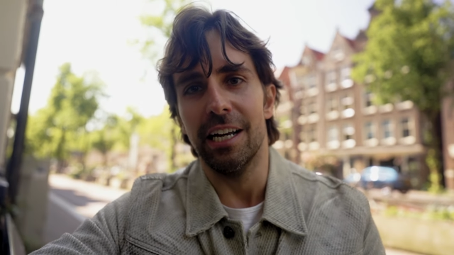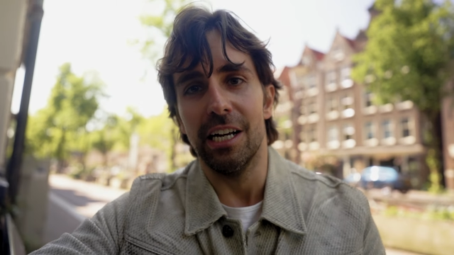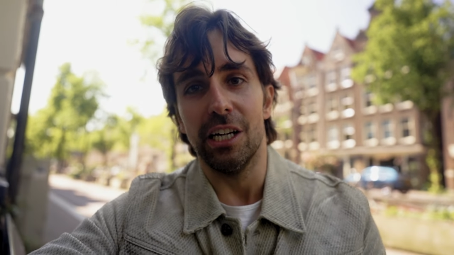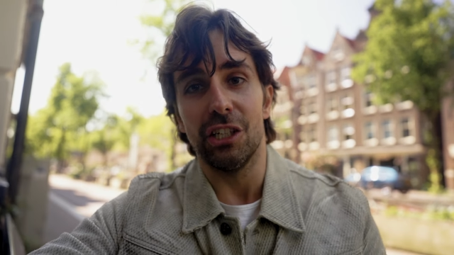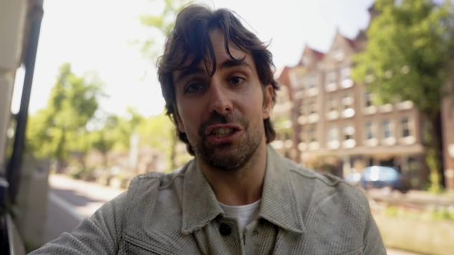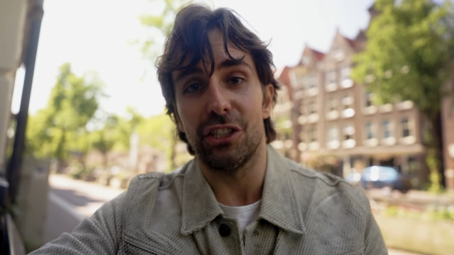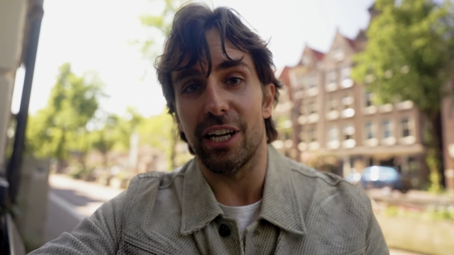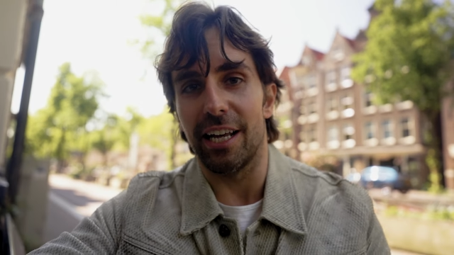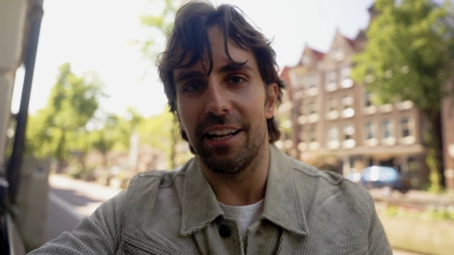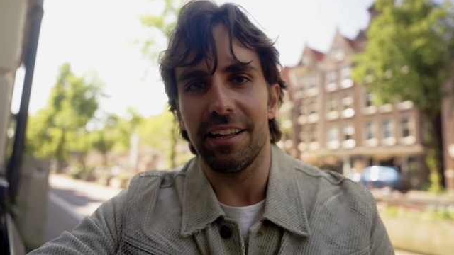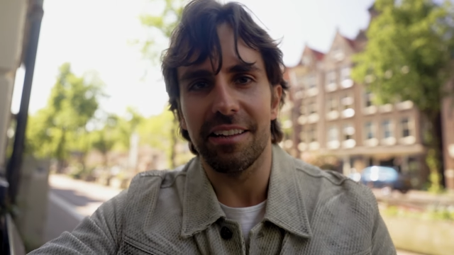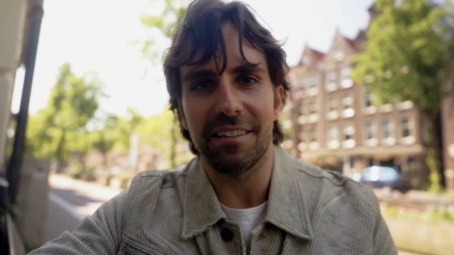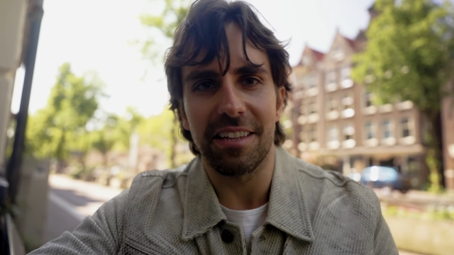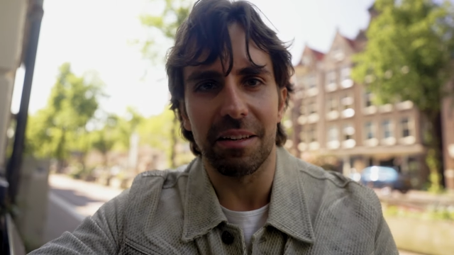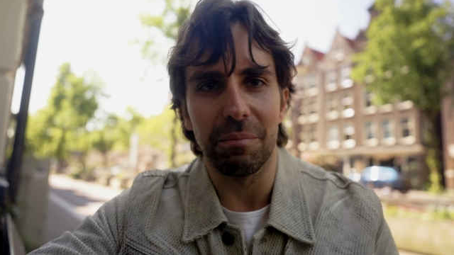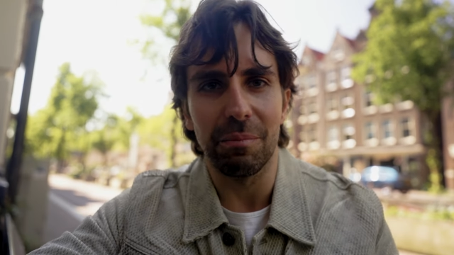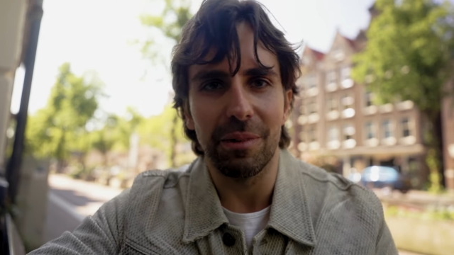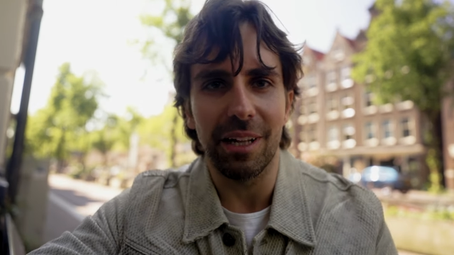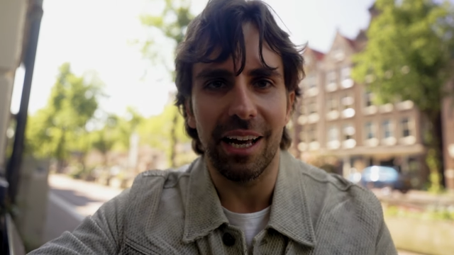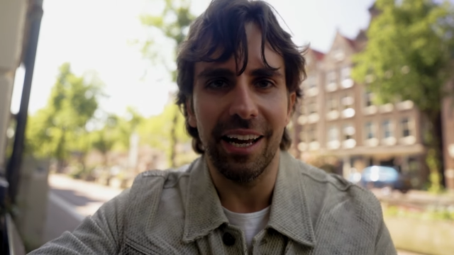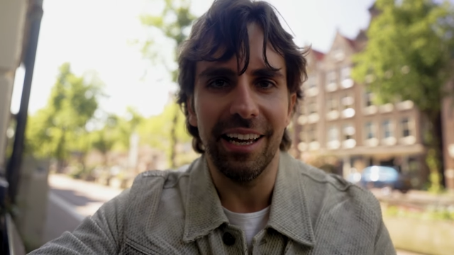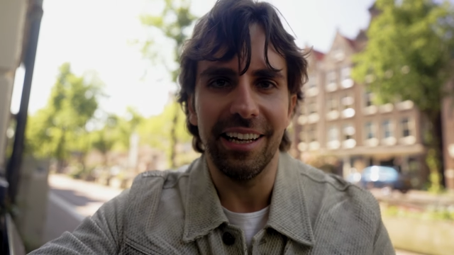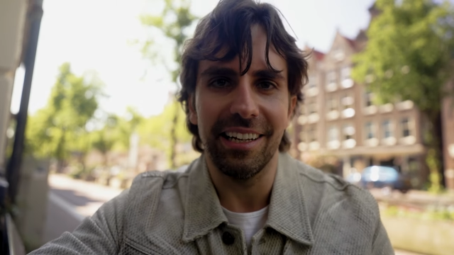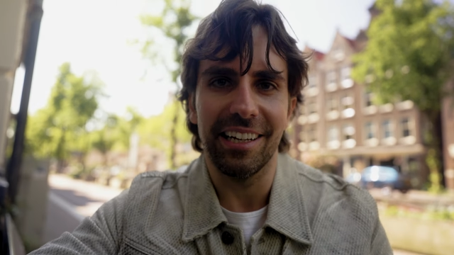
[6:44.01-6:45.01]
Shedding some
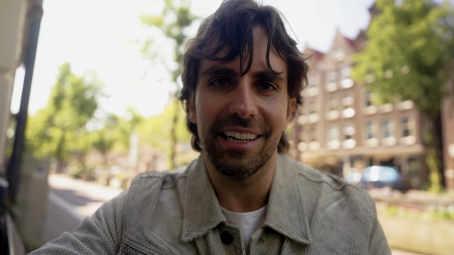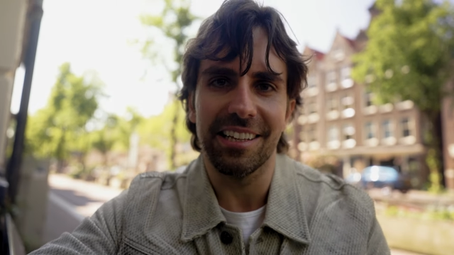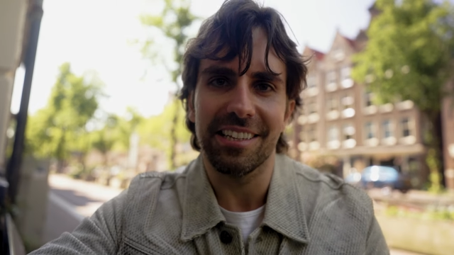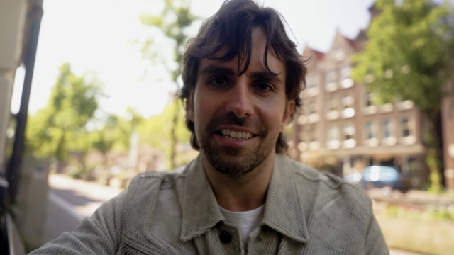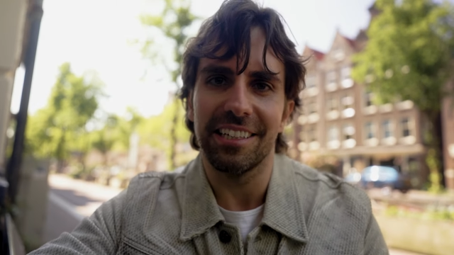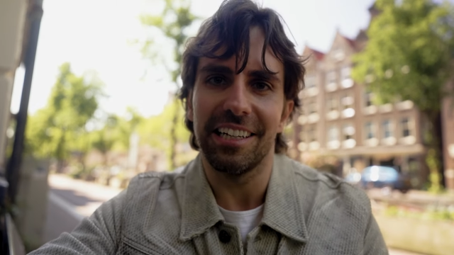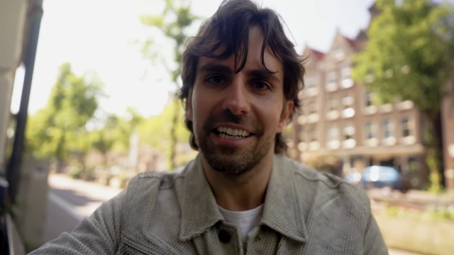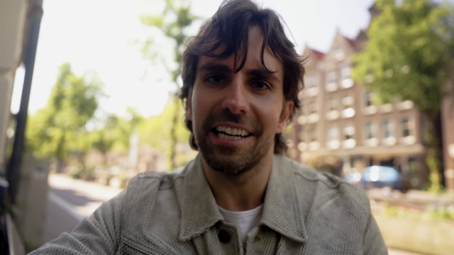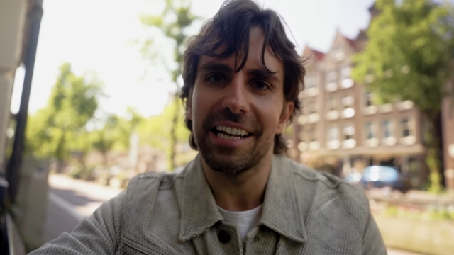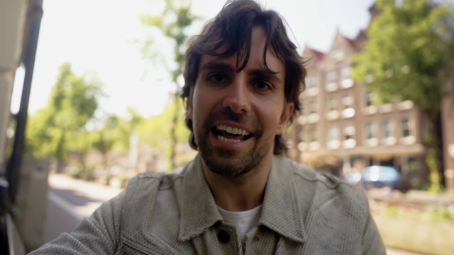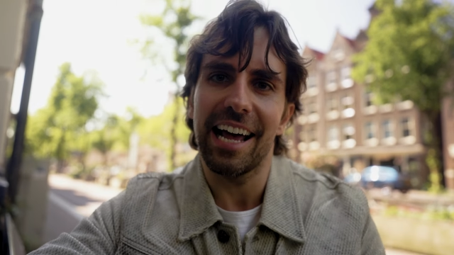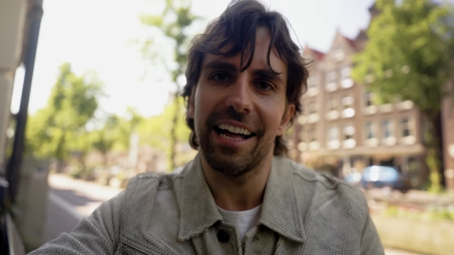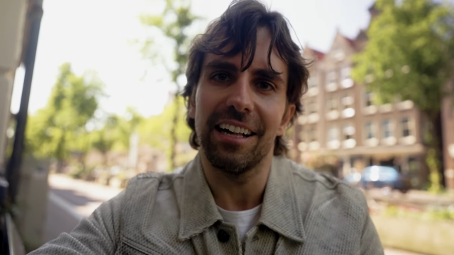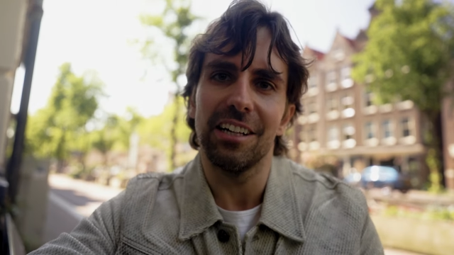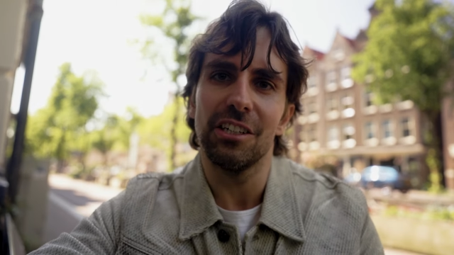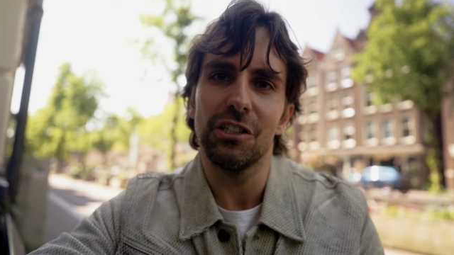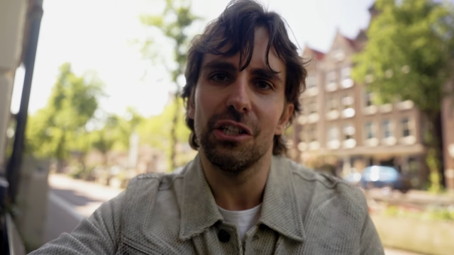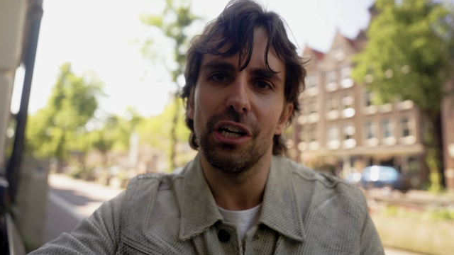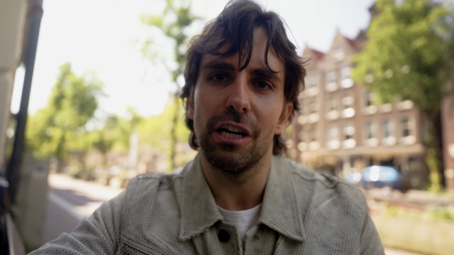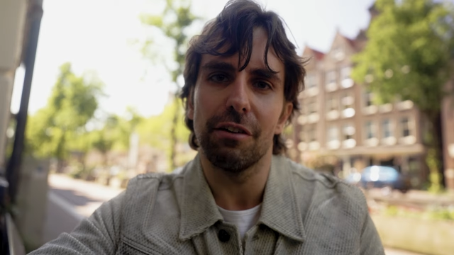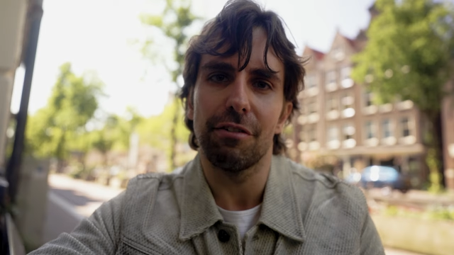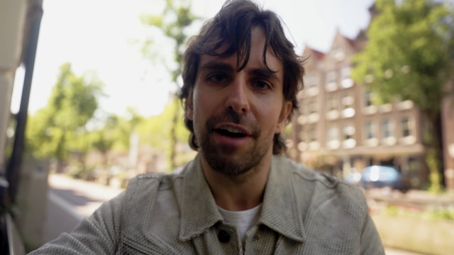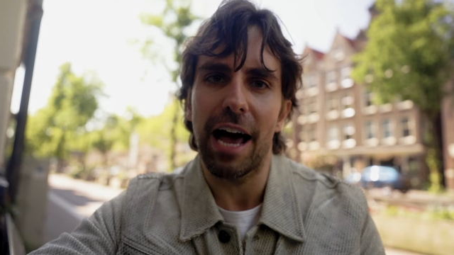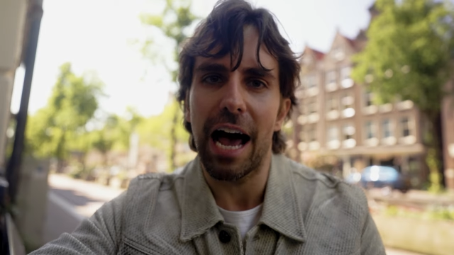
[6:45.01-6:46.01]
light is an
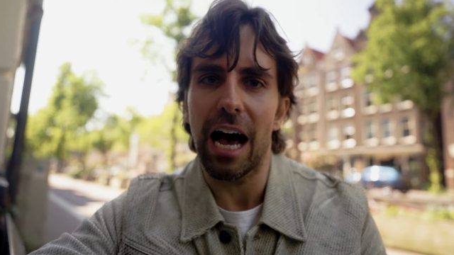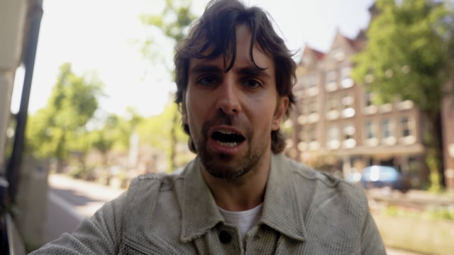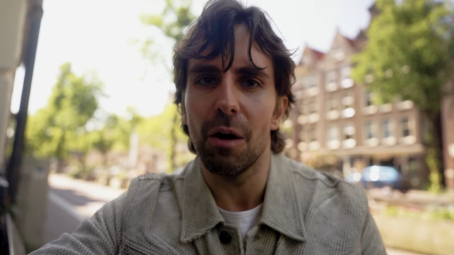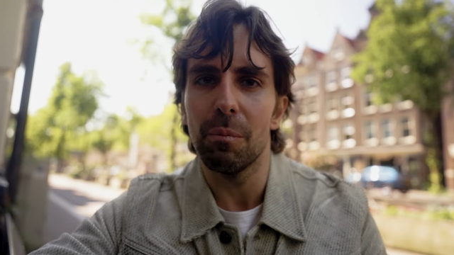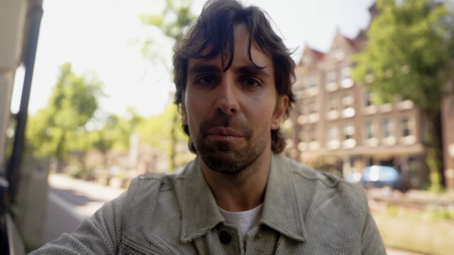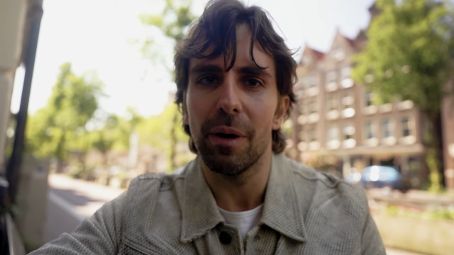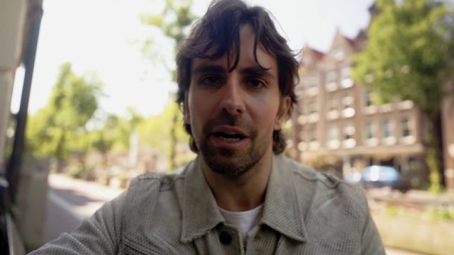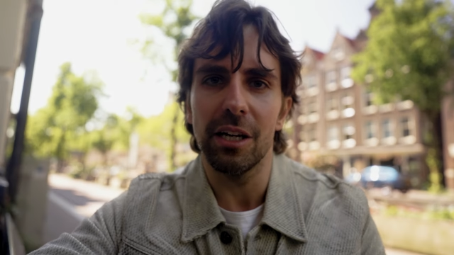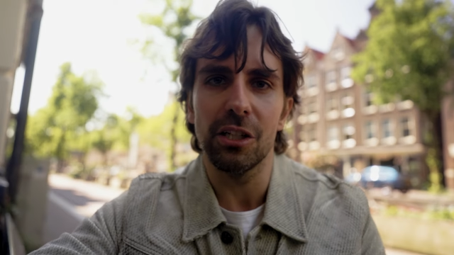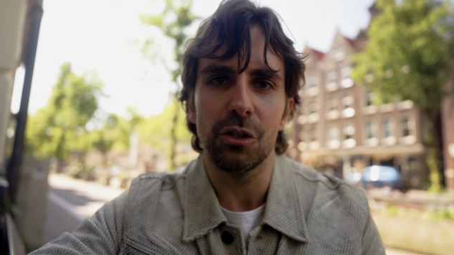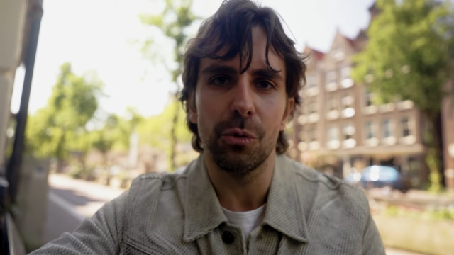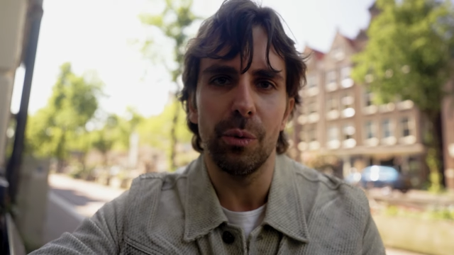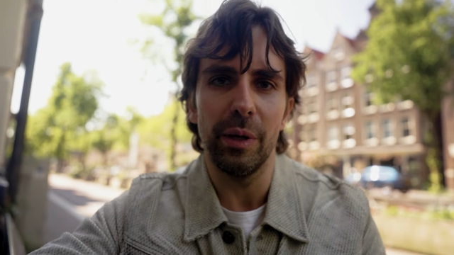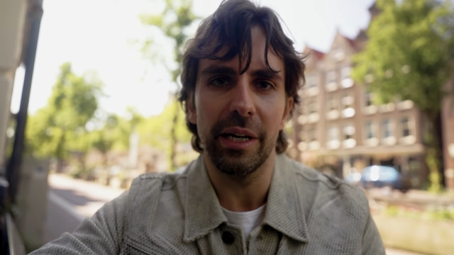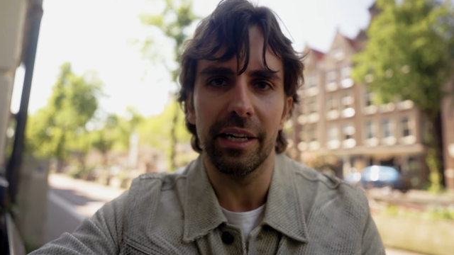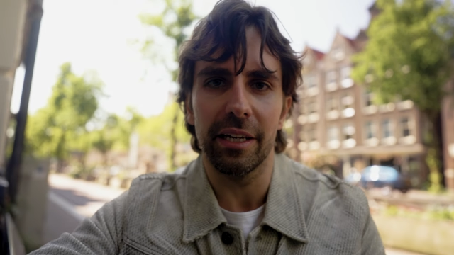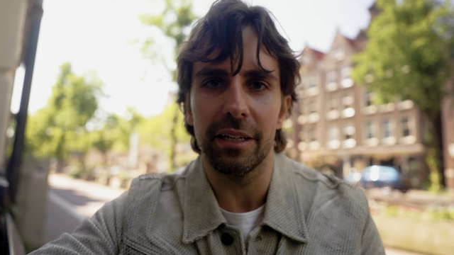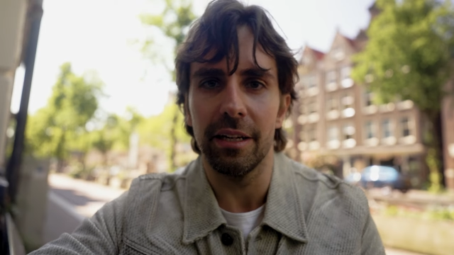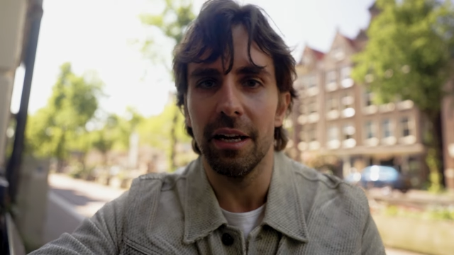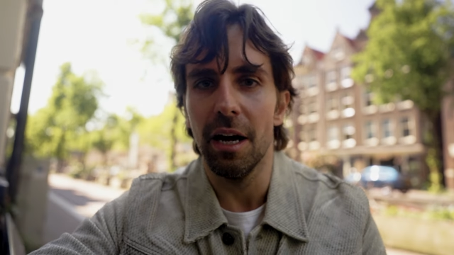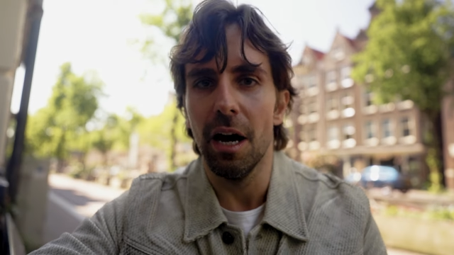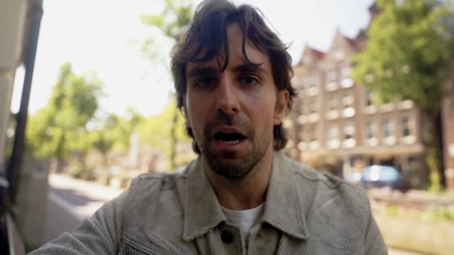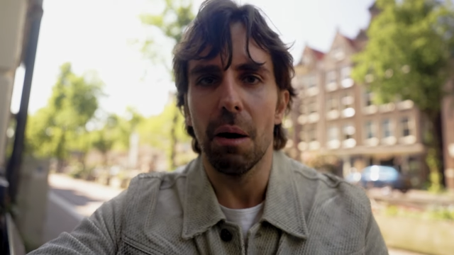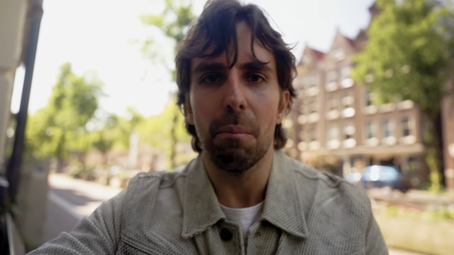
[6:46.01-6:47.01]
analogy of how much we
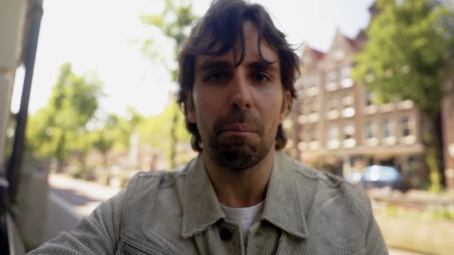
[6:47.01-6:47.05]
can